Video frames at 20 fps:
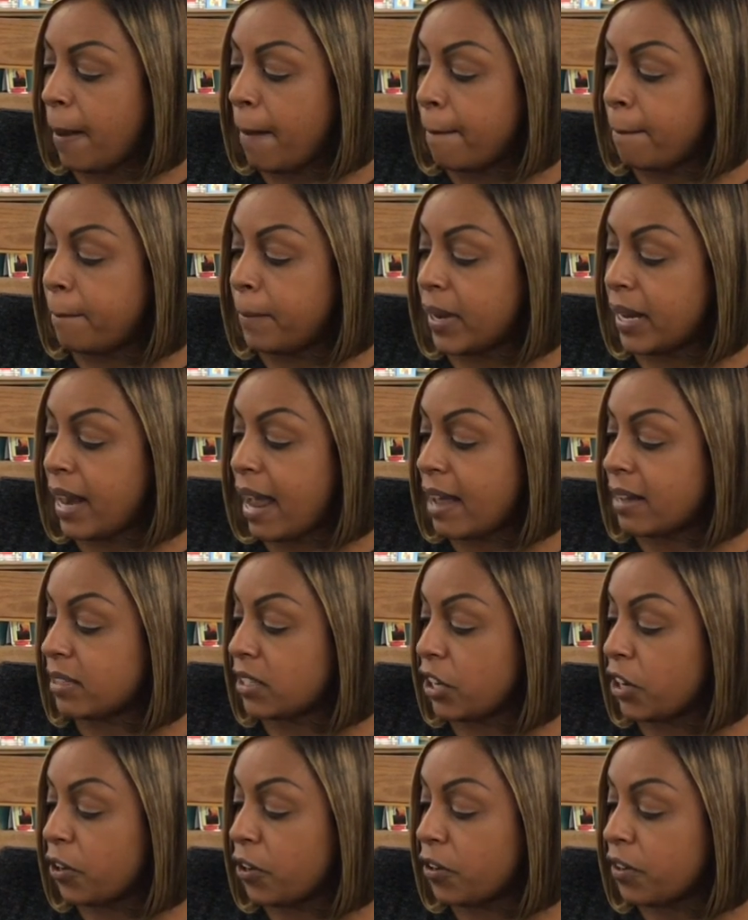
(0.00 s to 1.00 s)
But as
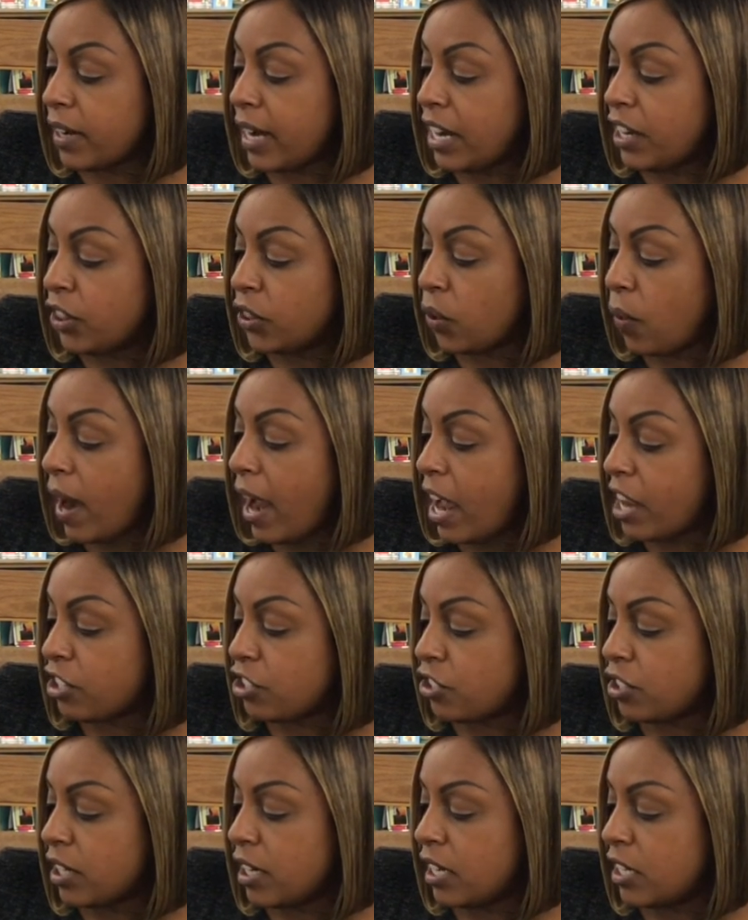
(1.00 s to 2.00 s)
the hurricane thrashed